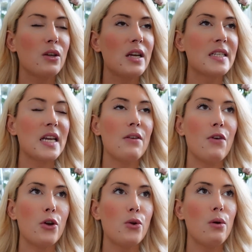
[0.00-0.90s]
it's
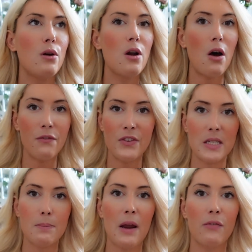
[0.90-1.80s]
either you love
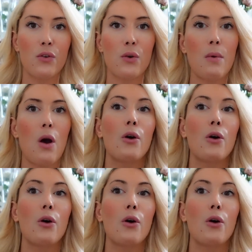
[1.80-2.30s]
this perfume